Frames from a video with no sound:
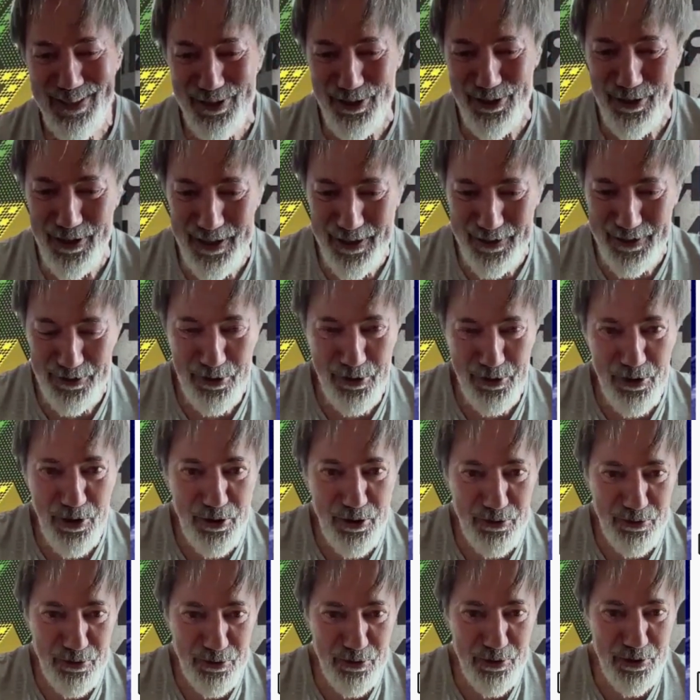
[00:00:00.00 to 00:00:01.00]
So I had to go
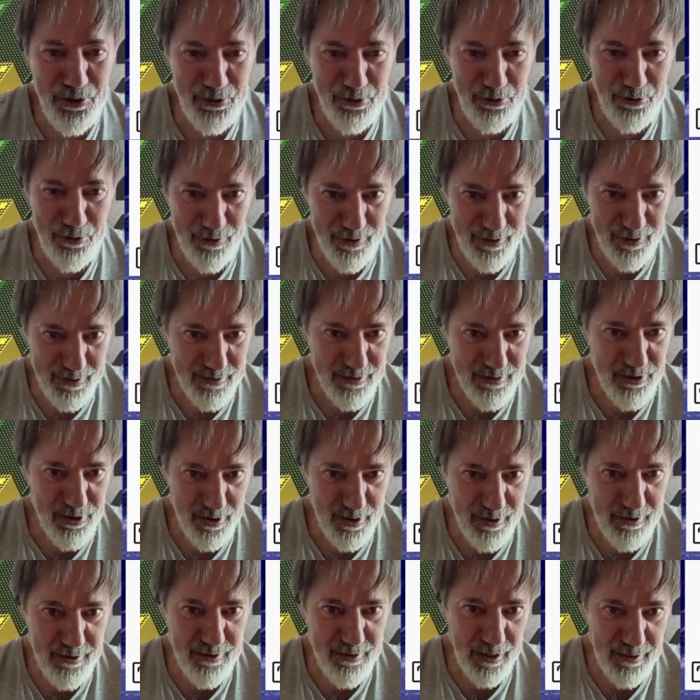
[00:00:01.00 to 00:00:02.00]
through it all and
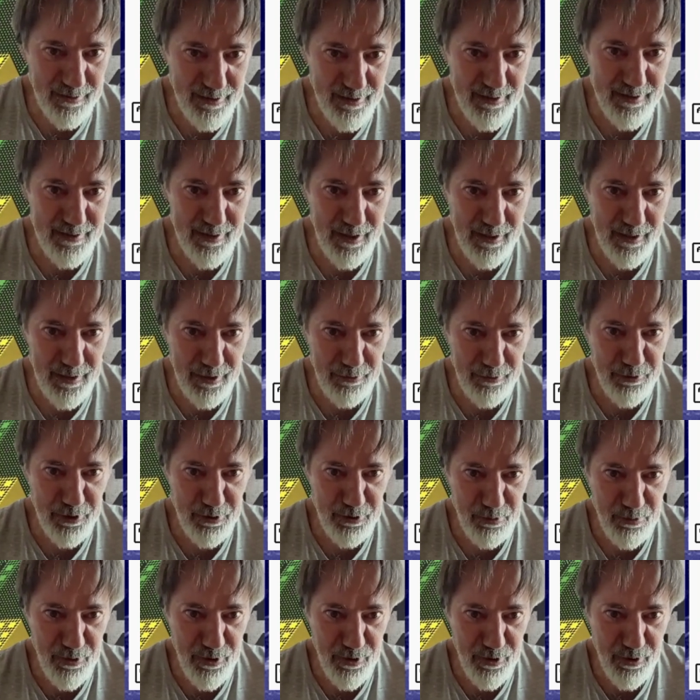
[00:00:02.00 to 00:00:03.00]
try and understand how
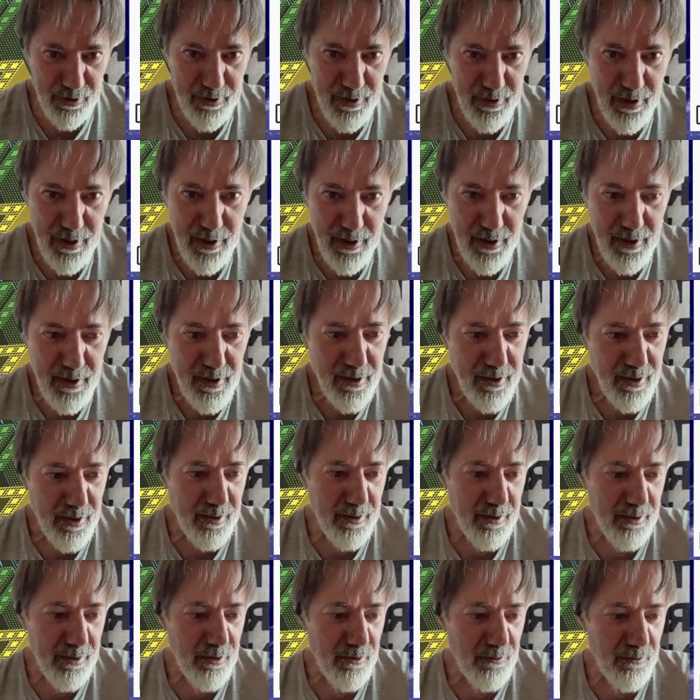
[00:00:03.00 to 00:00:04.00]
it worked.
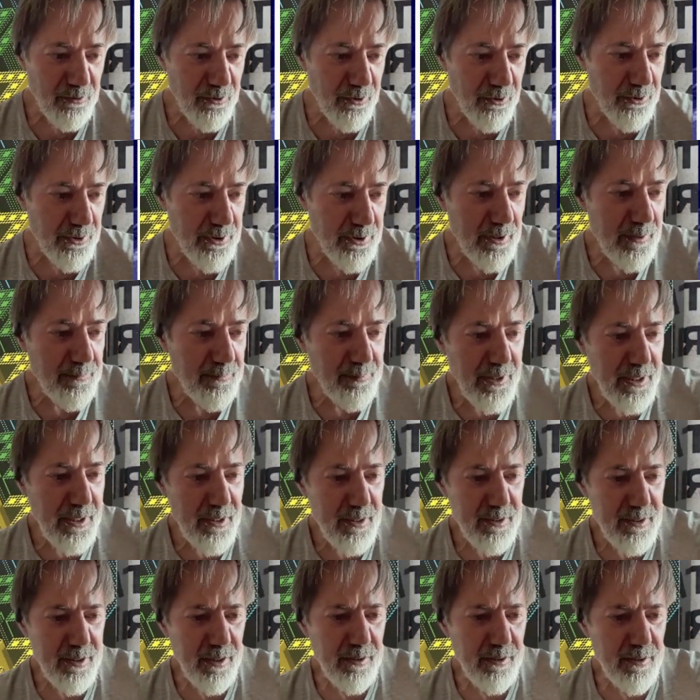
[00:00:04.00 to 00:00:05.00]
And of course,
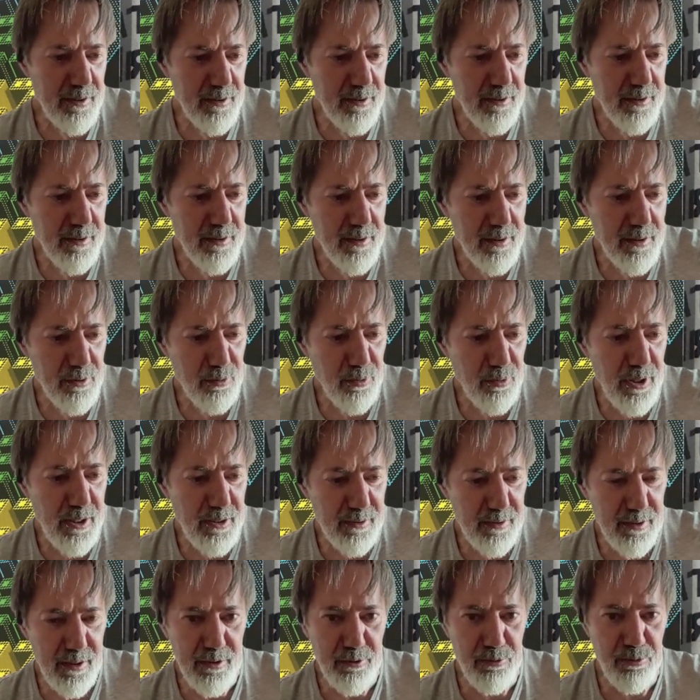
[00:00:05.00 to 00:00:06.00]
Sandy
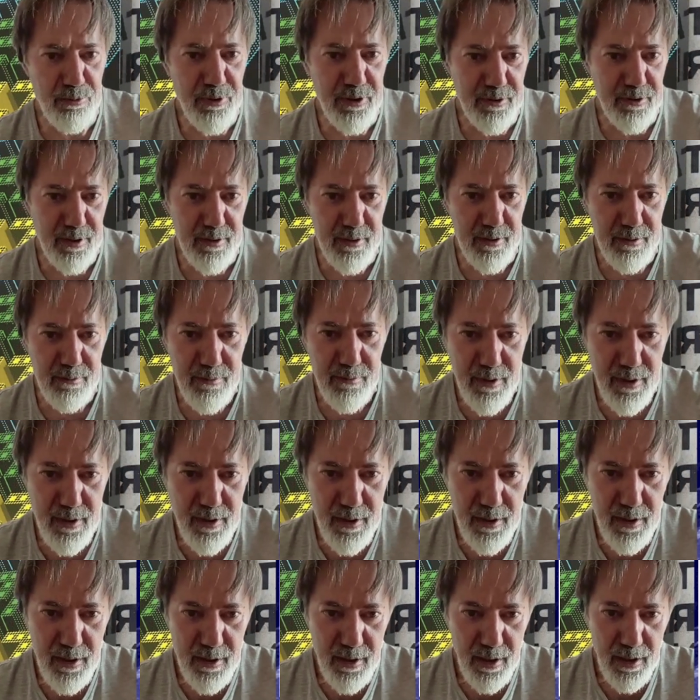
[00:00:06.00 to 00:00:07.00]
White had written
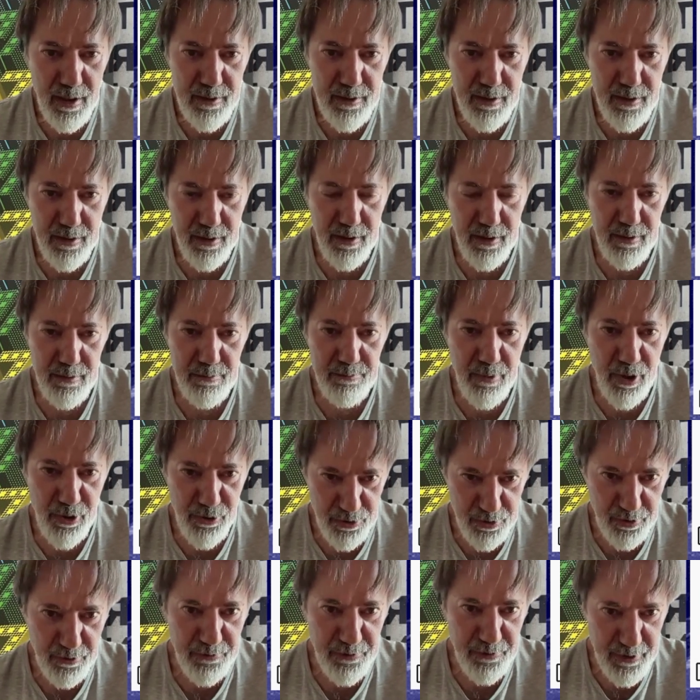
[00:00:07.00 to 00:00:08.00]

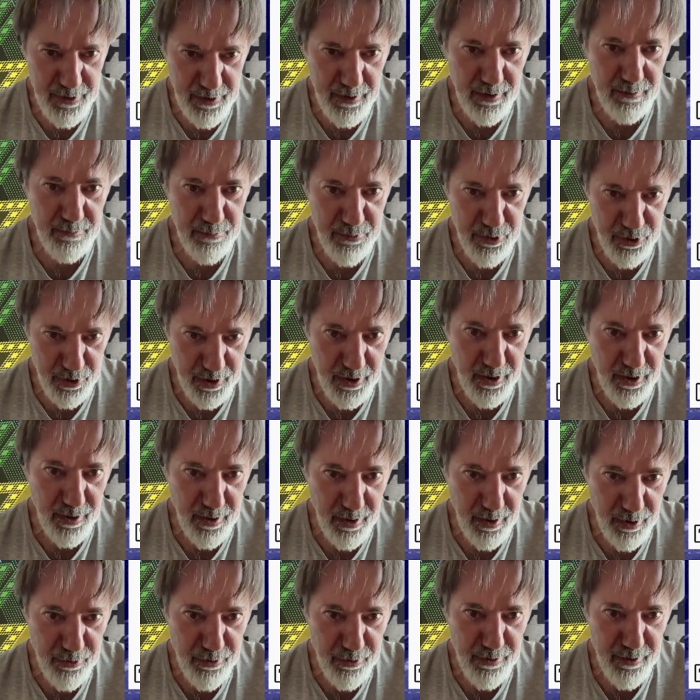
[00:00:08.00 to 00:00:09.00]
most of it in machine
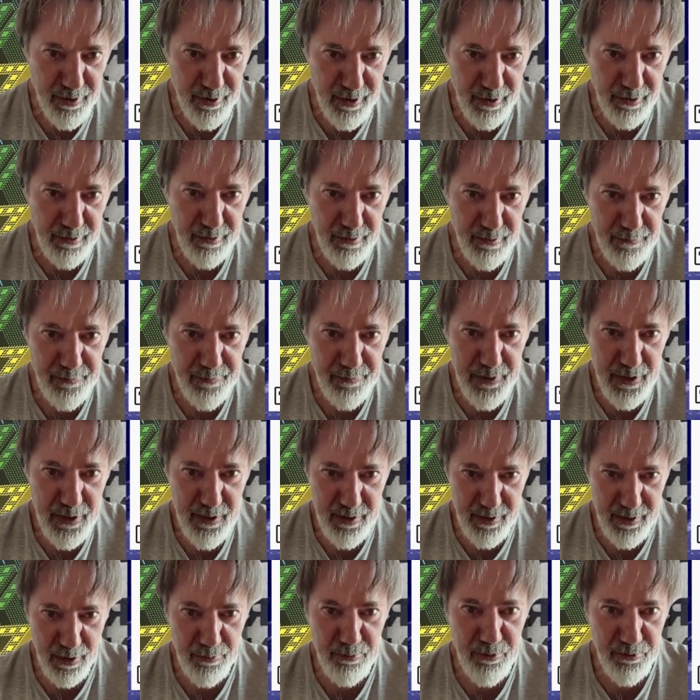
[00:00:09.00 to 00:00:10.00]
code and
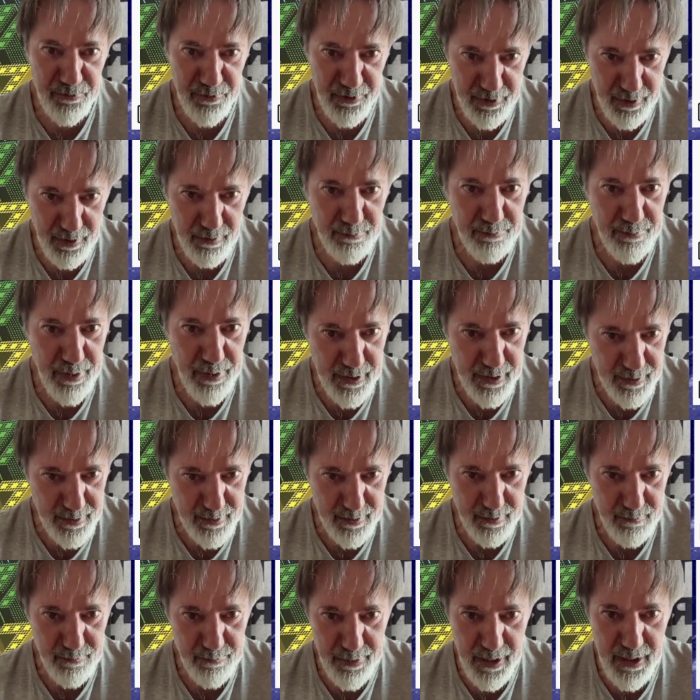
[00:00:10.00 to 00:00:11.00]
some of it
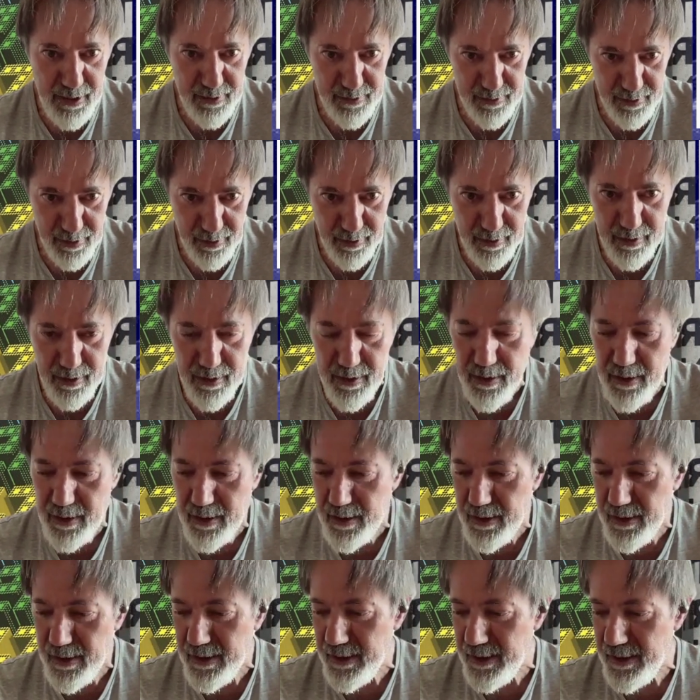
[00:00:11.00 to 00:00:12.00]
is basic.
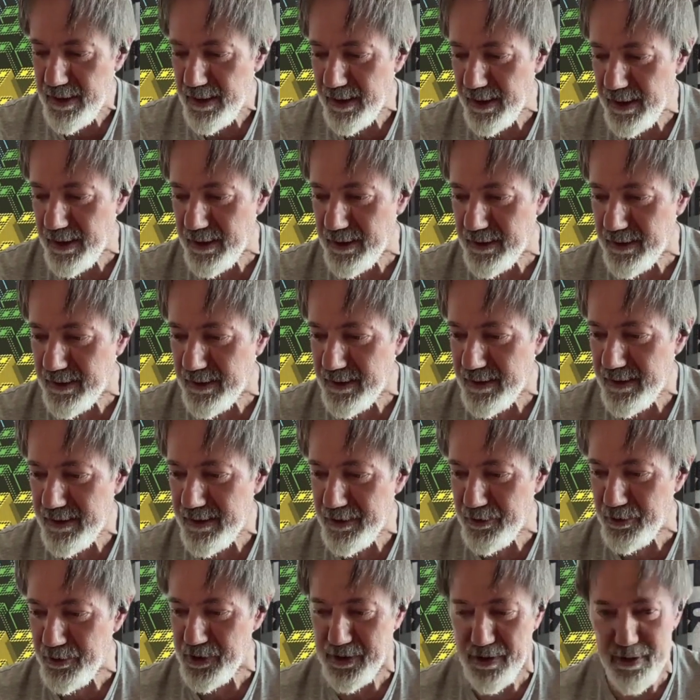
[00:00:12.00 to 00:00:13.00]
And
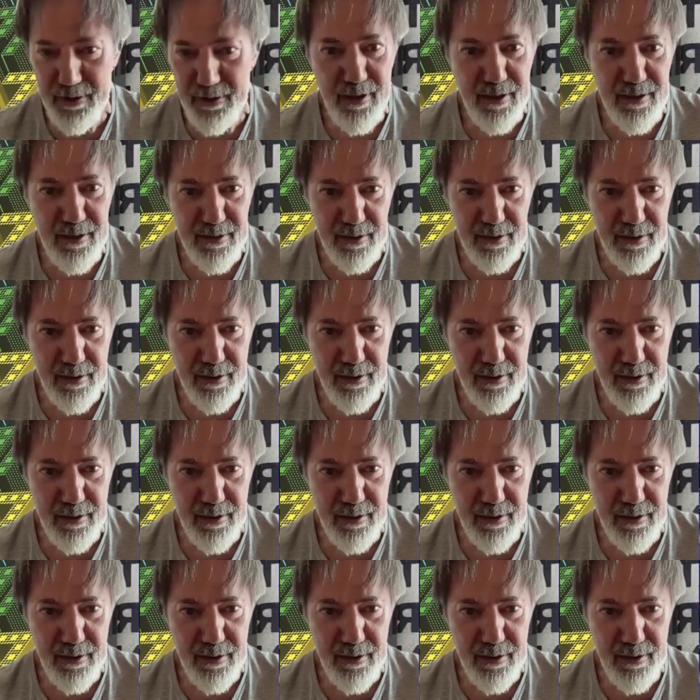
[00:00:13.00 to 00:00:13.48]
it was crazy.